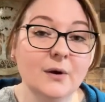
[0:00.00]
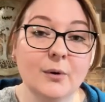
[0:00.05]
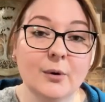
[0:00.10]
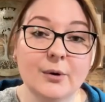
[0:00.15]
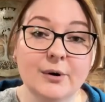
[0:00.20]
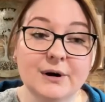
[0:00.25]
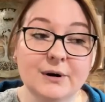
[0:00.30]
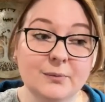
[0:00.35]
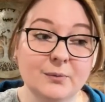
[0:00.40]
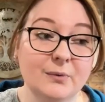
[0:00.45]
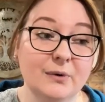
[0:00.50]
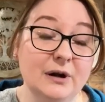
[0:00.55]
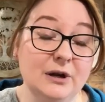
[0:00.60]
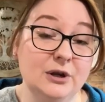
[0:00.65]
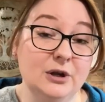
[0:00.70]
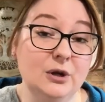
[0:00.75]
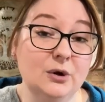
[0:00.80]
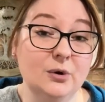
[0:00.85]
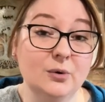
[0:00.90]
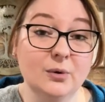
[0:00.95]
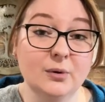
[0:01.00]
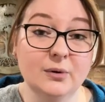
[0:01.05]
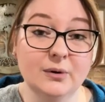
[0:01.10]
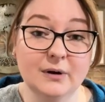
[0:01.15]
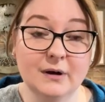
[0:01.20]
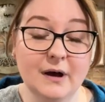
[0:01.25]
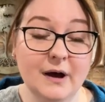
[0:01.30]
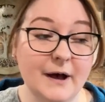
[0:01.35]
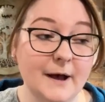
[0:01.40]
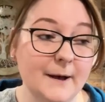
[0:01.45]
or when you
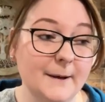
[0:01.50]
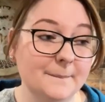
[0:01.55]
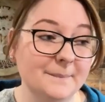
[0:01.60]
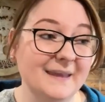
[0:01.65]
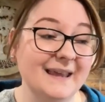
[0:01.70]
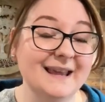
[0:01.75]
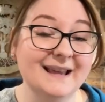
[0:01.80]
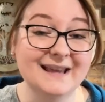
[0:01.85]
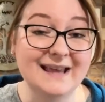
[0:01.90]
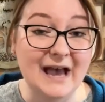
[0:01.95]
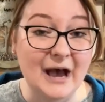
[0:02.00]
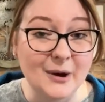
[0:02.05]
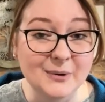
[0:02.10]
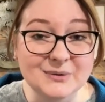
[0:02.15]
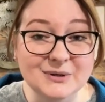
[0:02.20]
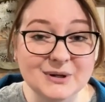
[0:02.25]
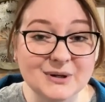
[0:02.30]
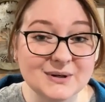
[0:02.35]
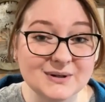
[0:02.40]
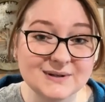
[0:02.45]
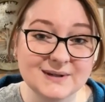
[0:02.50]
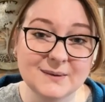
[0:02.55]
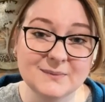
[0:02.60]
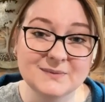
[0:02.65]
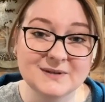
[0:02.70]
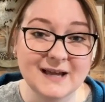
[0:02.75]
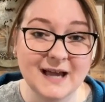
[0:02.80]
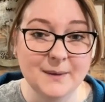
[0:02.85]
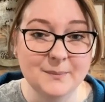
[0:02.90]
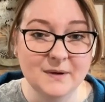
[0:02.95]
um, encounter
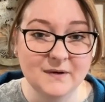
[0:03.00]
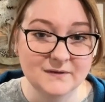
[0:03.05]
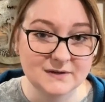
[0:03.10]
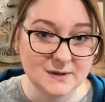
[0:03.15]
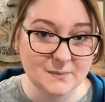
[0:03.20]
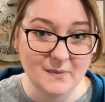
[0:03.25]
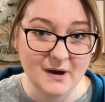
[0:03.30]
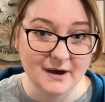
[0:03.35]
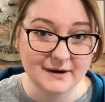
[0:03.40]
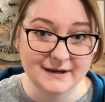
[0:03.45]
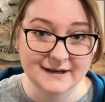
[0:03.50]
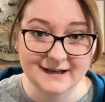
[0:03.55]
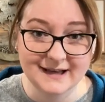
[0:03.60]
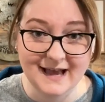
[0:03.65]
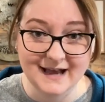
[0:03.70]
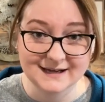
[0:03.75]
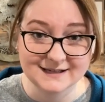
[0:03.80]
some type of demonic